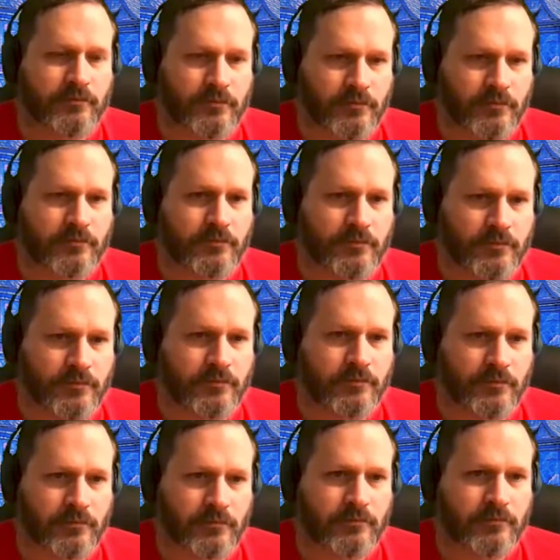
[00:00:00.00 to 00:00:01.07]

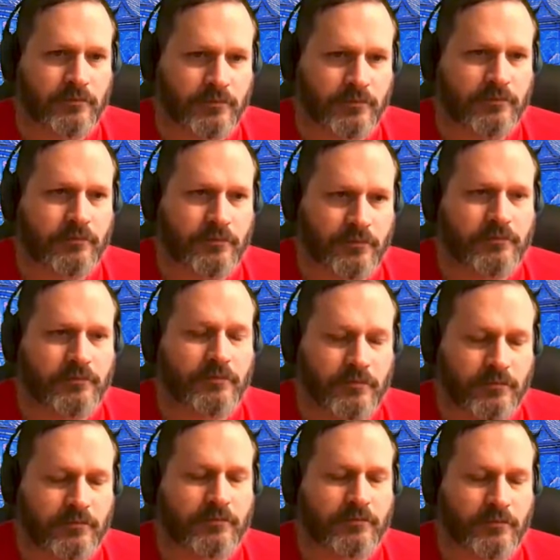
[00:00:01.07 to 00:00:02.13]

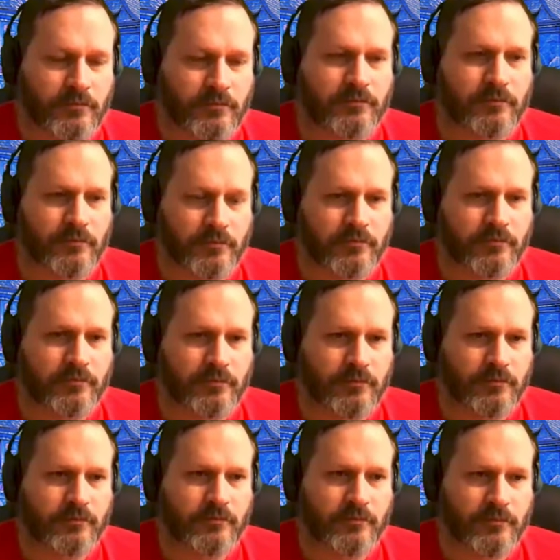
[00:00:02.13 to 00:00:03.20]

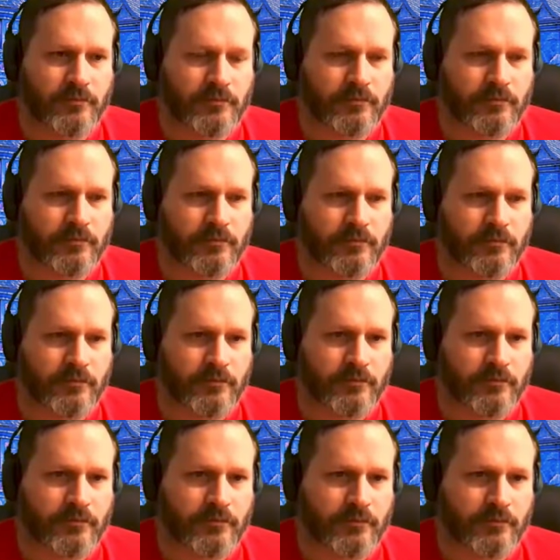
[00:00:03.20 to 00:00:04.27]

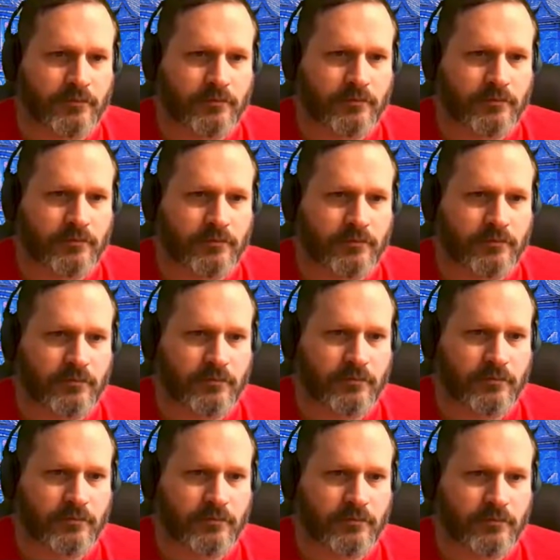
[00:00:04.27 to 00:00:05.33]

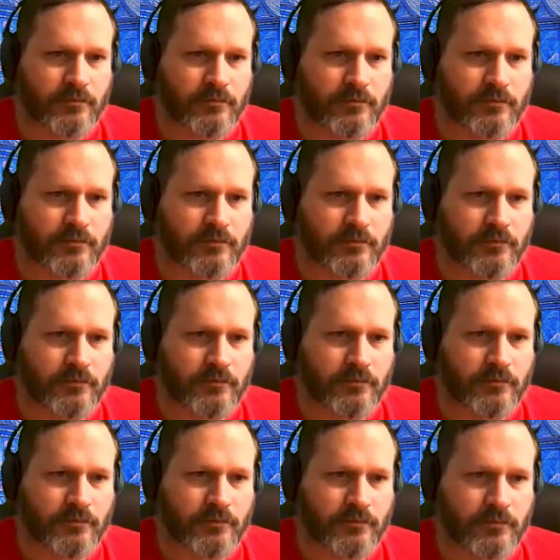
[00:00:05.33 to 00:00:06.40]

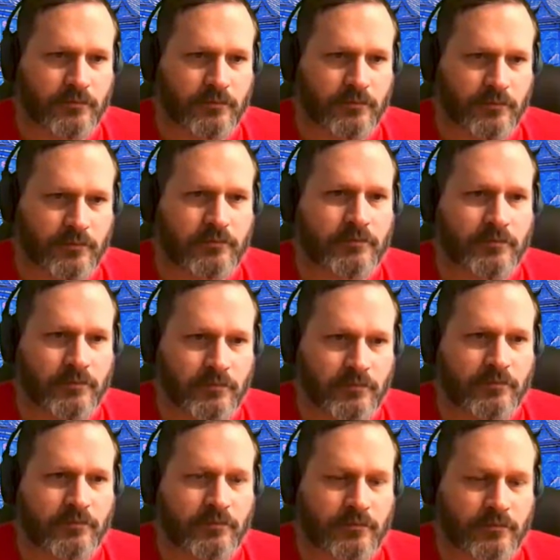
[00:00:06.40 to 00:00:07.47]

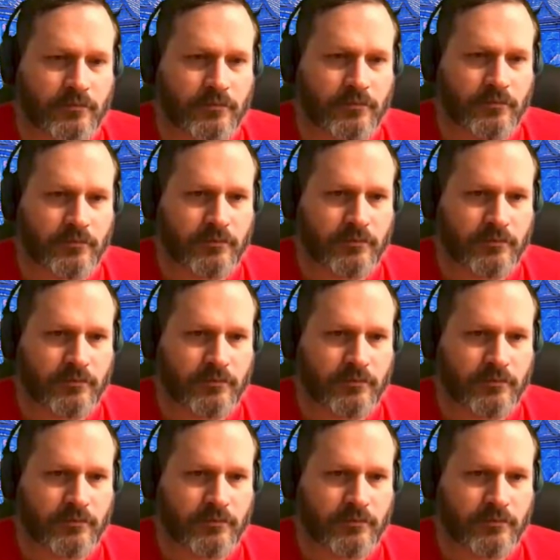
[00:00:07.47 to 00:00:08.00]
(not speaking)